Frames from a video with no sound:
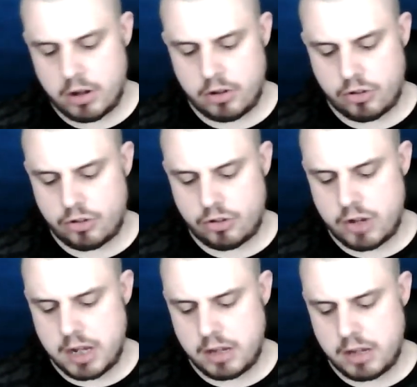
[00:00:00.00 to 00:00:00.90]

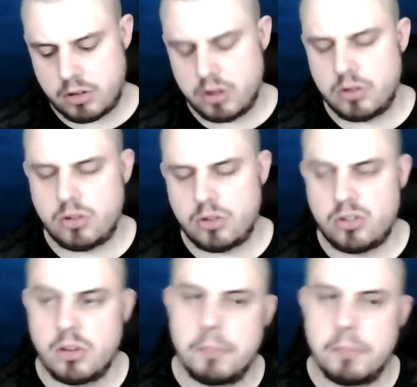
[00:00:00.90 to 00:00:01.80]
she done
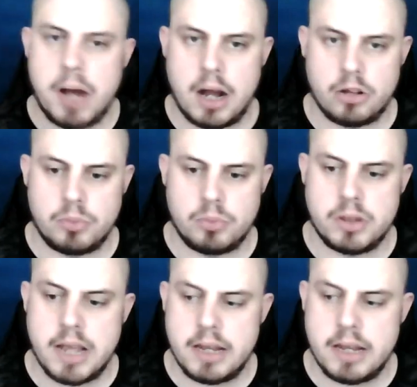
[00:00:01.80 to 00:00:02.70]
some parts, but
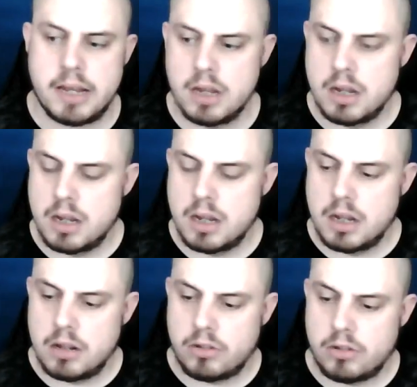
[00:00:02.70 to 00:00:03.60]
then
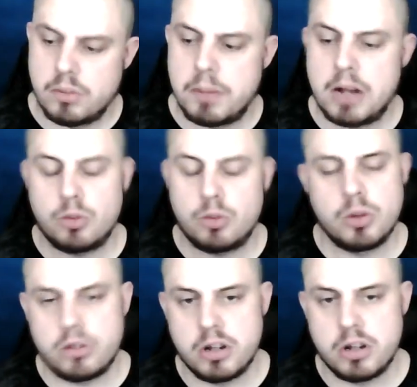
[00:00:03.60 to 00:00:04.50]
some parts
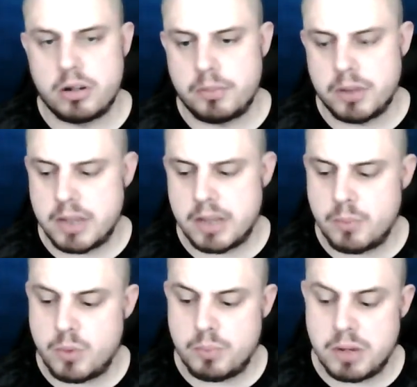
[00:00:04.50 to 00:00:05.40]
weren't done. But then
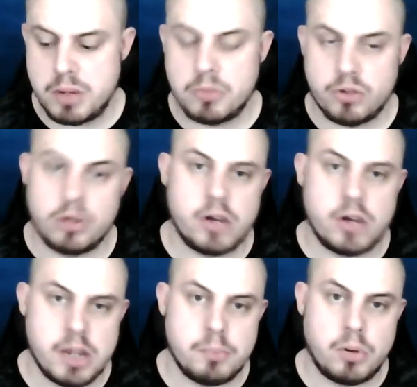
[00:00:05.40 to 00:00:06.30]
me and my son got
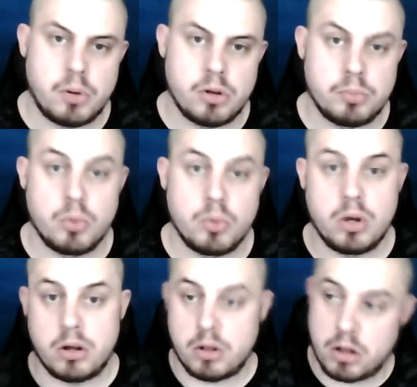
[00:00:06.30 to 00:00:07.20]
hit by the
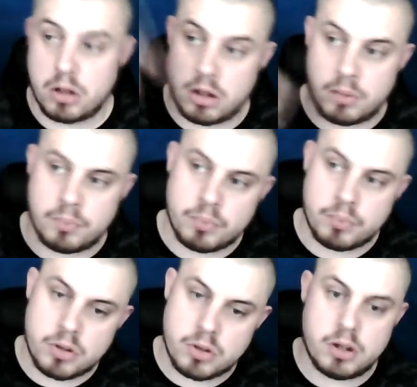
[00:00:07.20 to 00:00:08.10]
boiler
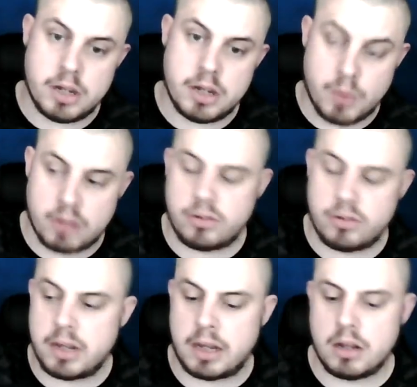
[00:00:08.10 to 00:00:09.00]
near our
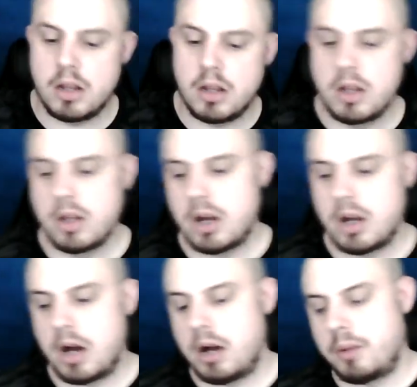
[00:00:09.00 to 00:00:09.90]
sink.
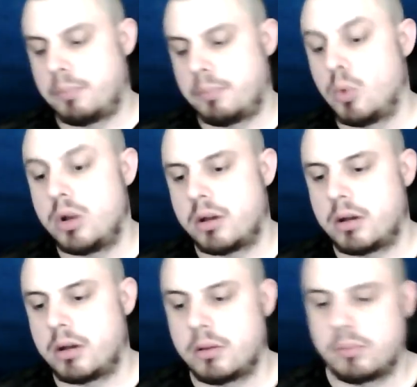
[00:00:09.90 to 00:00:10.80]
Our boiler
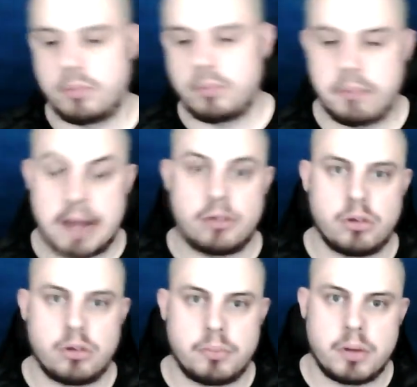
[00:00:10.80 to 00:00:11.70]
packed
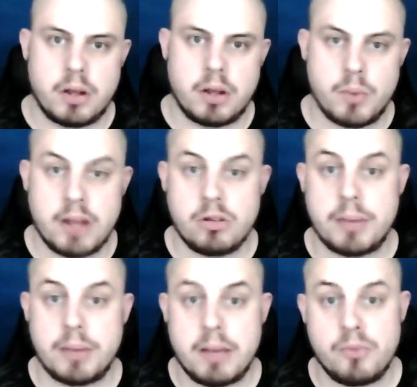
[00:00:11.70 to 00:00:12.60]
up, and we ended
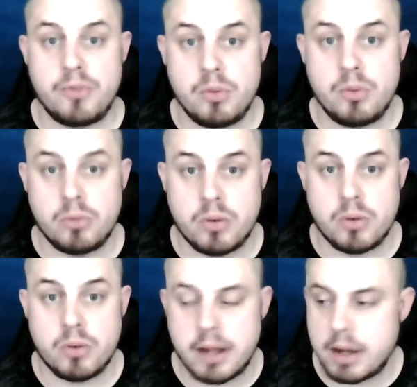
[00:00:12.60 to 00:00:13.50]
up having fumes
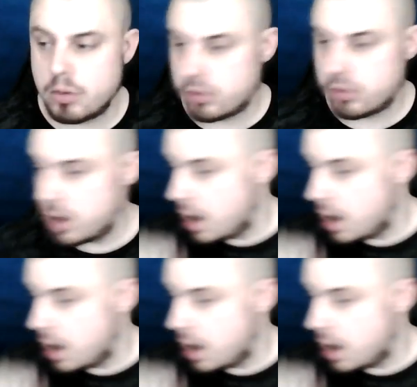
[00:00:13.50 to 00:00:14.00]
going in the house.